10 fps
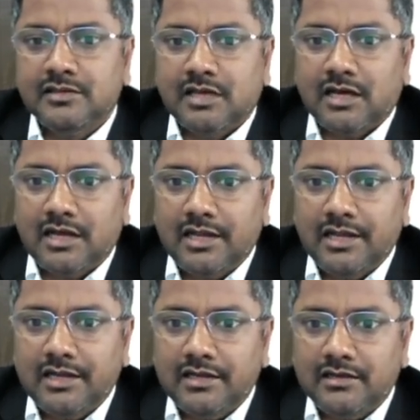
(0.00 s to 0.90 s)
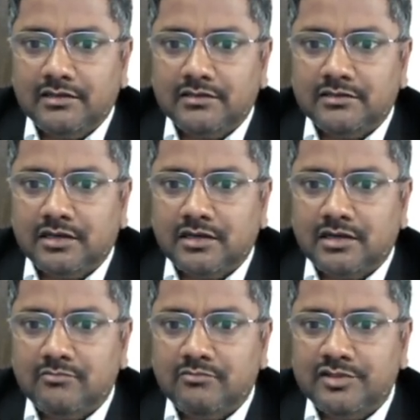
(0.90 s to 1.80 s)
And the
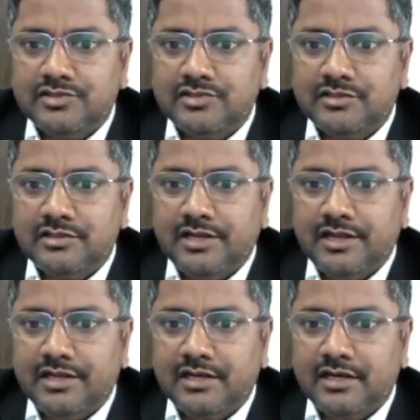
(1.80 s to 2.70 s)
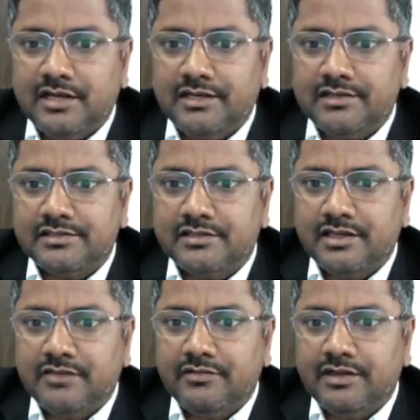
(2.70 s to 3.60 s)
combustion data is
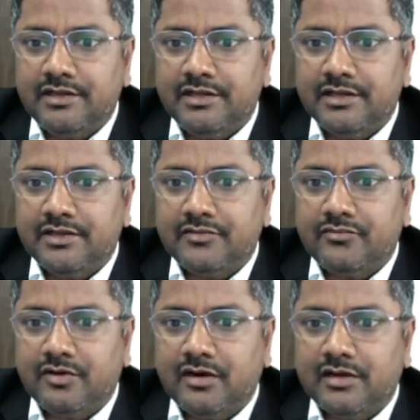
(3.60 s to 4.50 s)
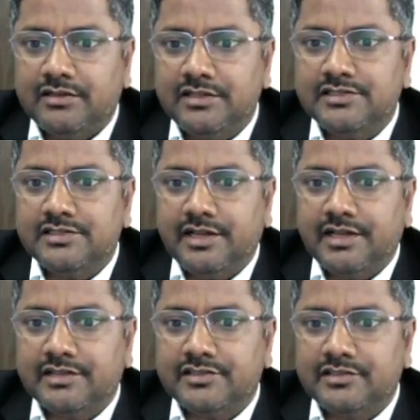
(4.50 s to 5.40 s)
given here. For this
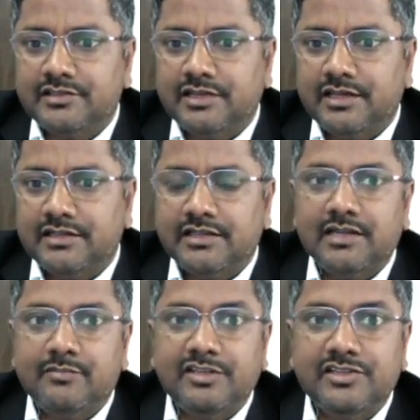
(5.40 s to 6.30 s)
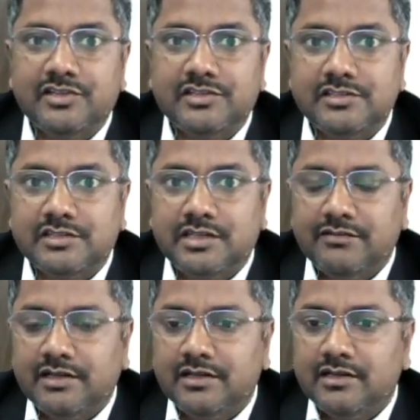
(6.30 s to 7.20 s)
reaction, the enthalpy change is
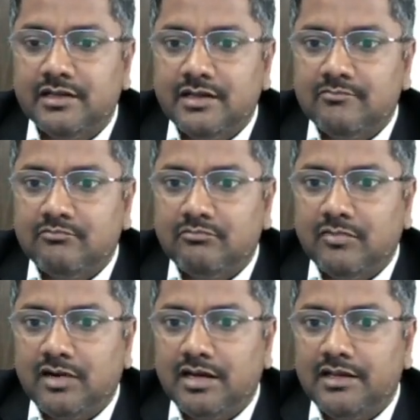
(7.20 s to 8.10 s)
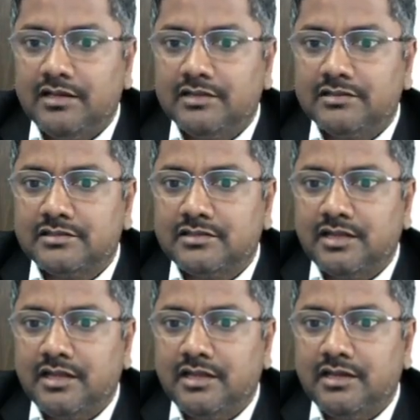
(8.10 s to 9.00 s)
given minus
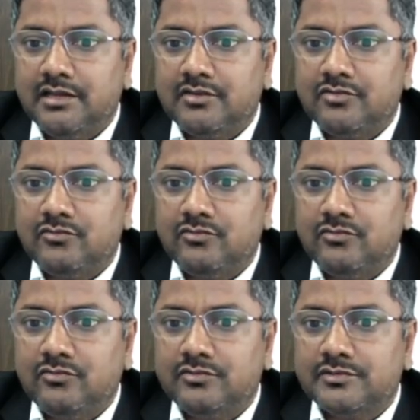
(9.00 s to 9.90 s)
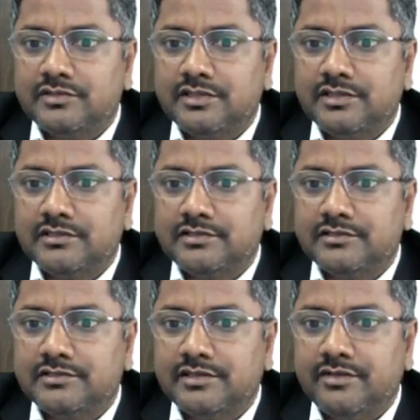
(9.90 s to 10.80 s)

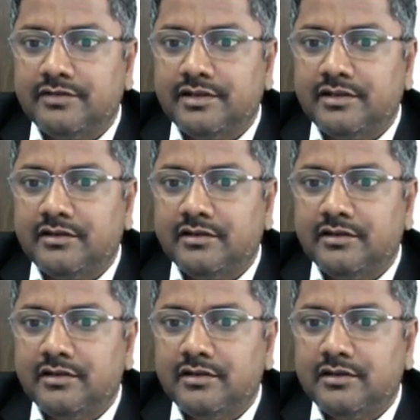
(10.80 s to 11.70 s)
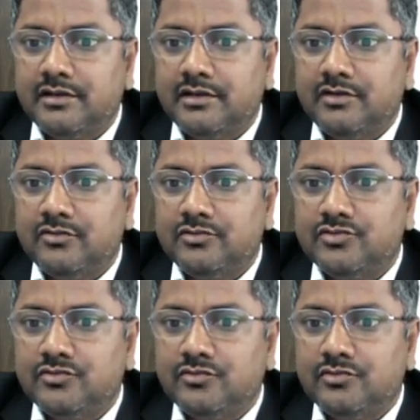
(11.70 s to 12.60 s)
3267
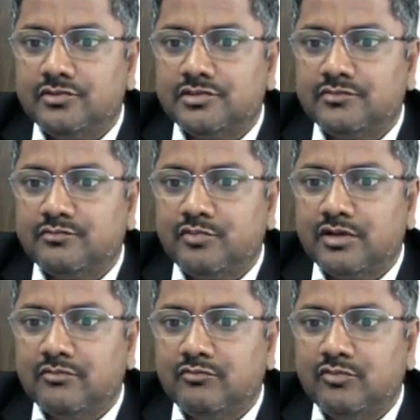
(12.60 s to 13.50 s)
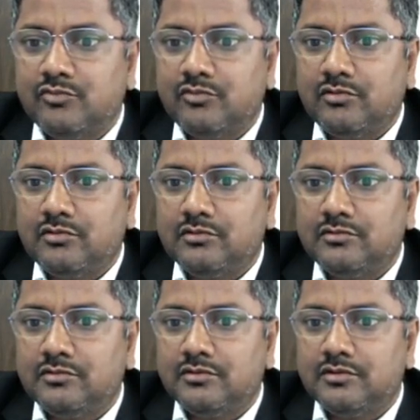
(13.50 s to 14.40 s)
kilojoules per mole,
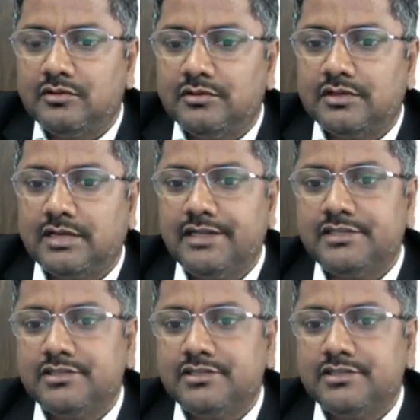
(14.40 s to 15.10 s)
right?